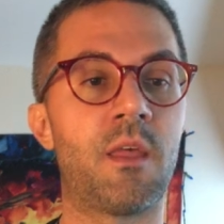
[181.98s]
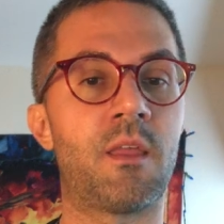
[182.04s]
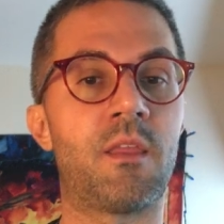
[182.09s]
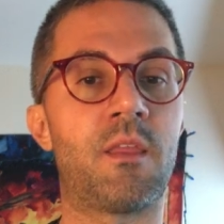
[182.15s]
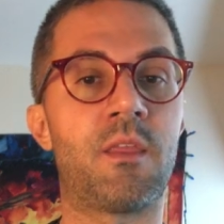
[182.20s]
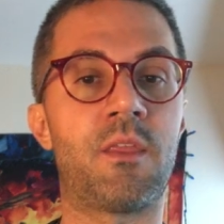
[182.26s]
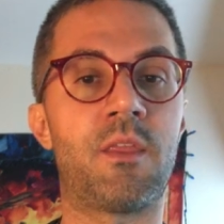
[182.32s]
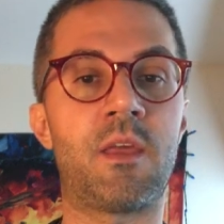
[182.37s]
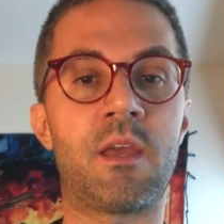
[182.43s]

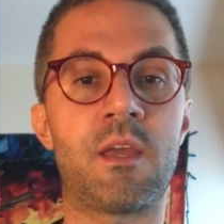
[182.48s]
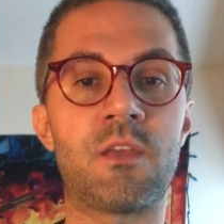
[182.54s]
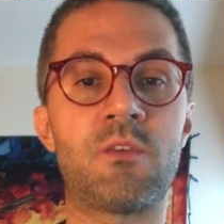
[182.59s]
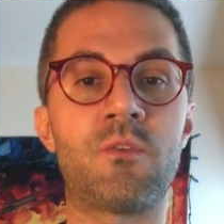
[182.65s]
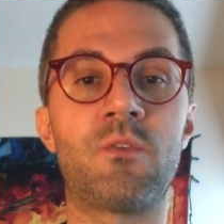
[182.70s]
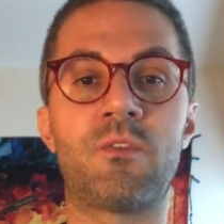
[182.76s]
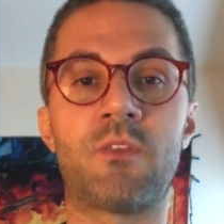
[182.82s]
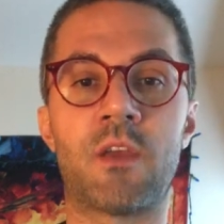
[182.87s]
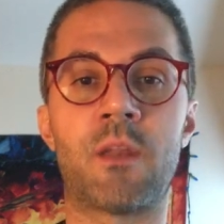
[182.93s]
they
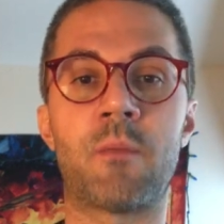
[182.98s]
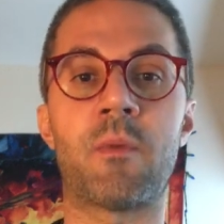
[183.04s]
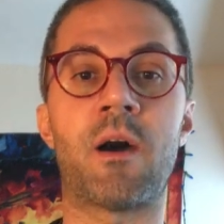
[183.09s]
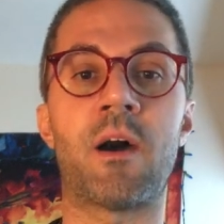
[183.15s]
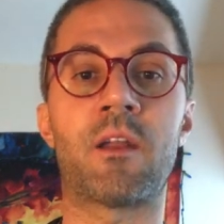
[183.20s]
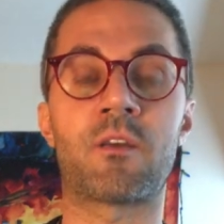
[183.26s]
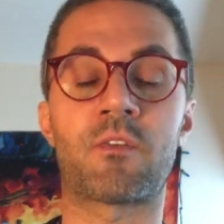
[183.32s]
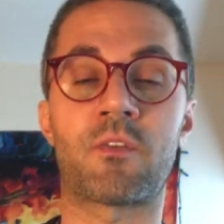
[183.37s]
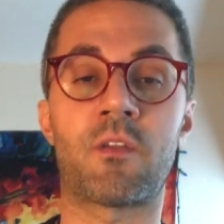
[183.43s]
use
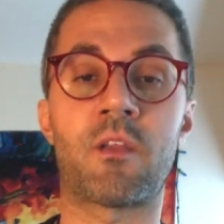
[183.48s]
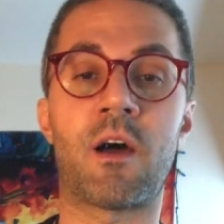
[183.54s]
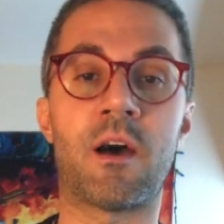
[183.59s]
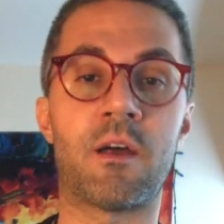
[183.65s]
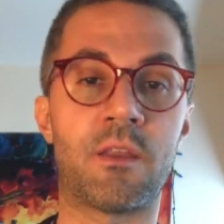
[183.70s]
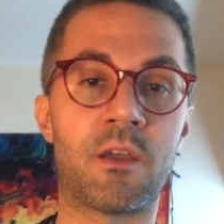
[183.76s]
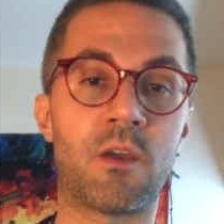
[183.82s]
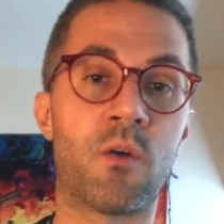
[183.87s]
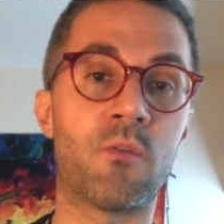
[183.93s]
antibiotics a
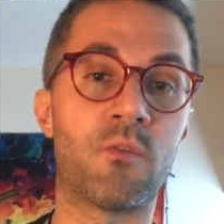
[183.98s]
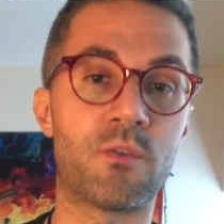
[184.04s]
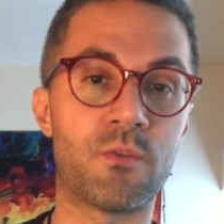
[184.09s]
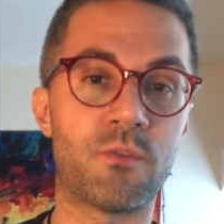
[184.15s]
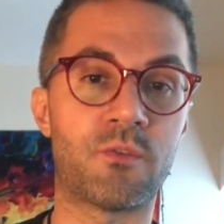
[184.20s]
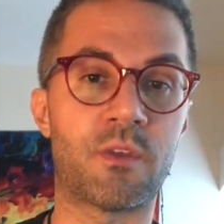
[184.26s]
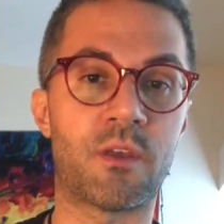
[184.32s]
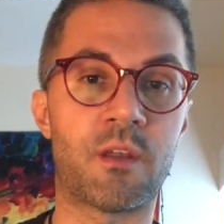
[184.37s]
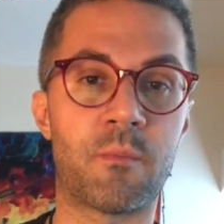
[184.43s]
lot. They
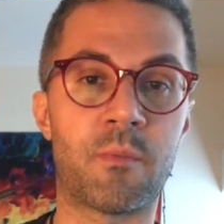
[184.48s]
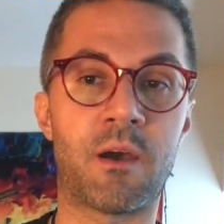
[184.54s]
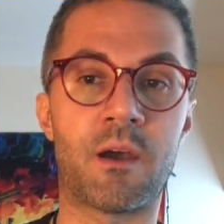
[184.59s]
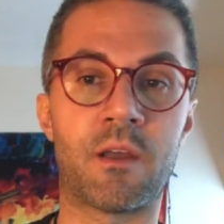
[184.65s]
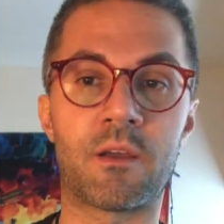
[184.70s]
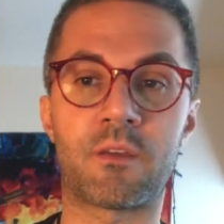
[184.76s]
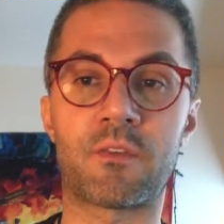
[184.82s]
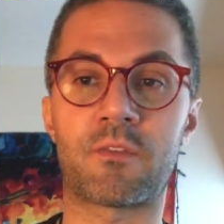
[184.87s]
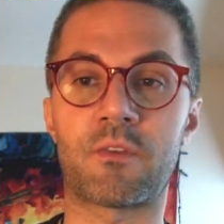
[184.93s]
overuse
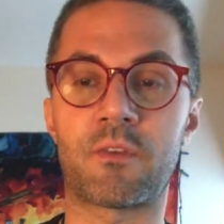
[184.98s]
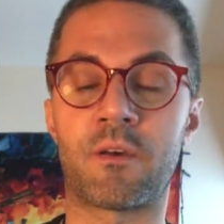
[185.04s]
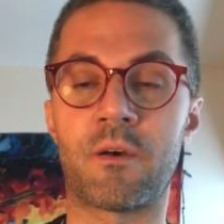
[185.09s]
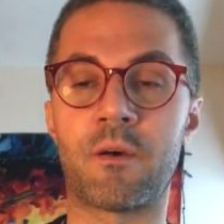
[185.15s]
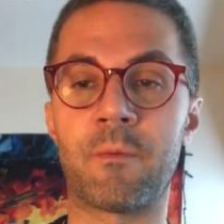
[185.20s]
antibiotics.